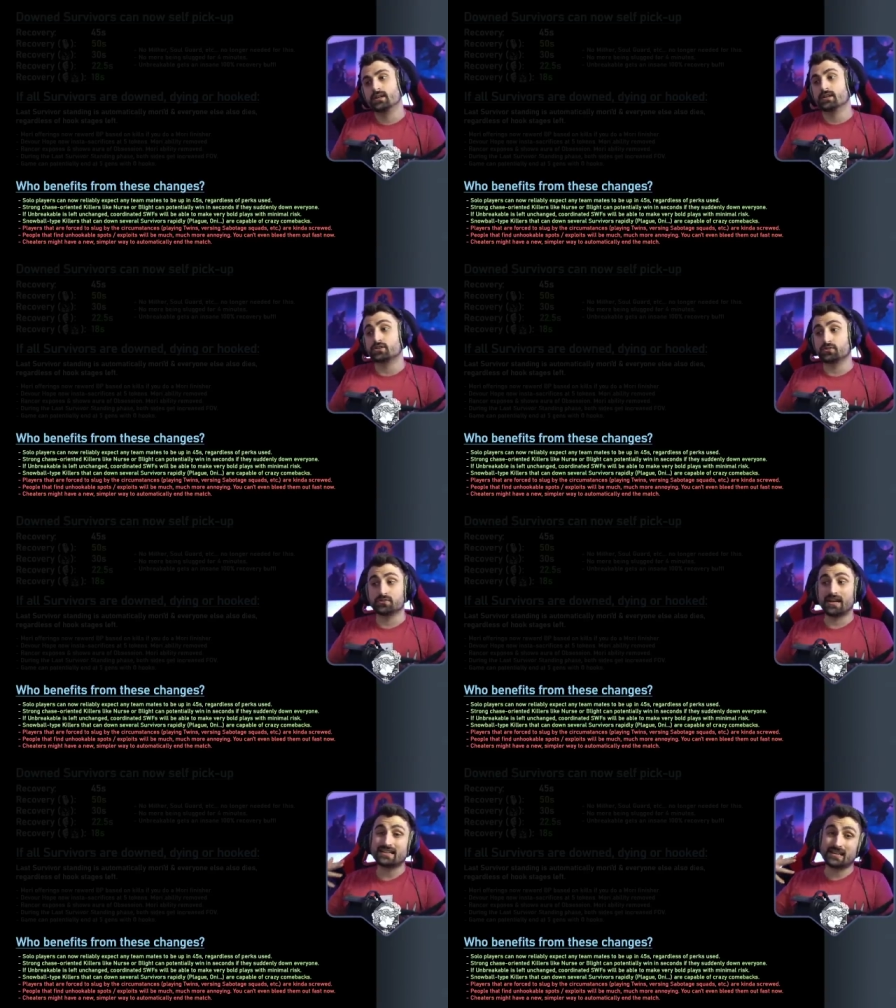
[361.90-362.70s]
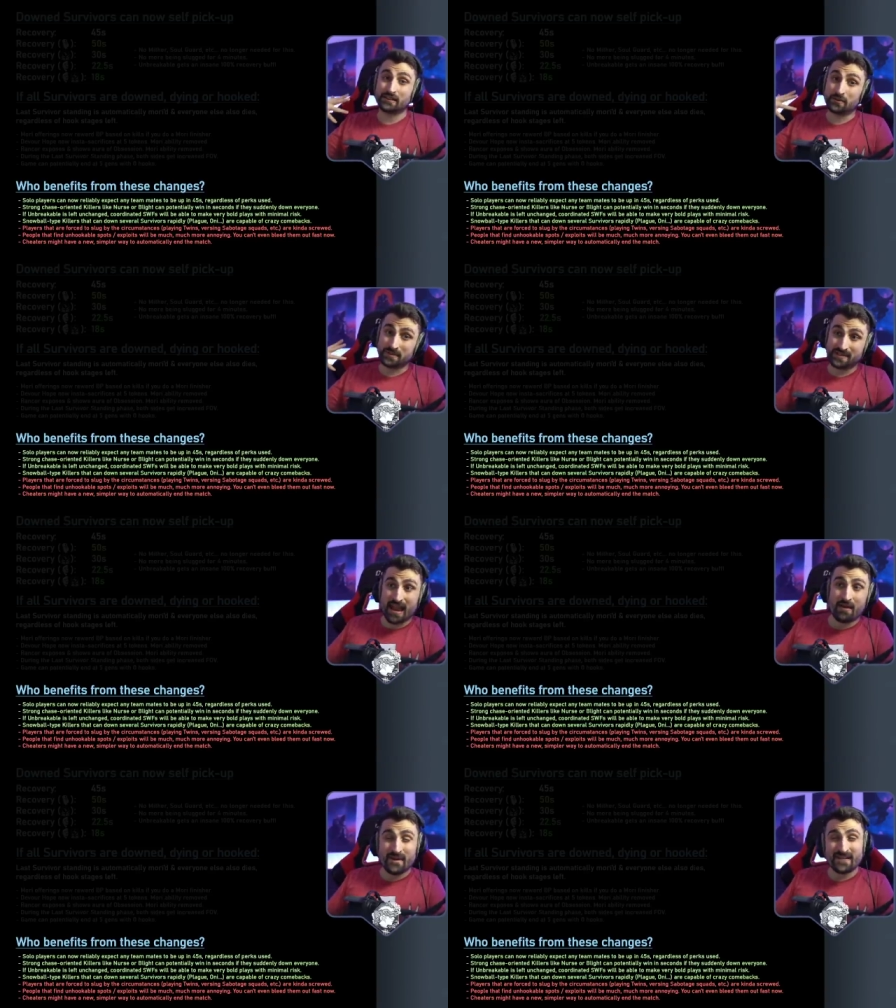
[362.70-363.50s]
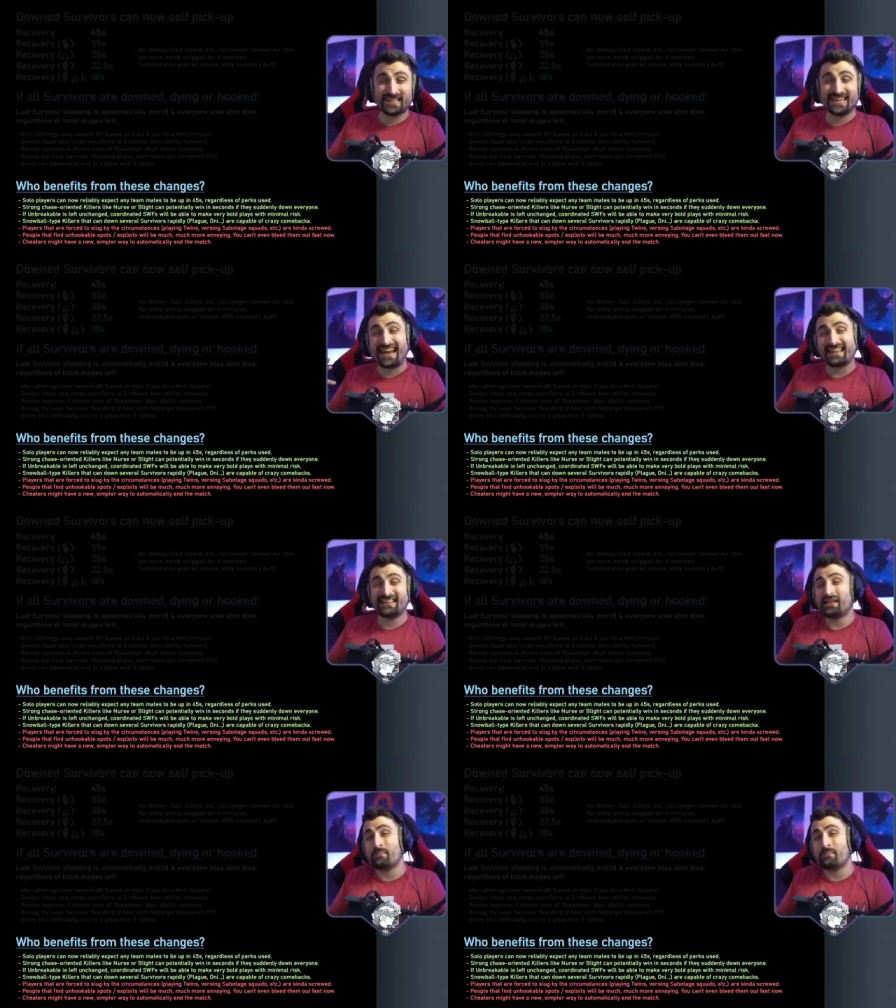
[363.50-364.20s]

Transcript: So that is a little bit scary, and anything that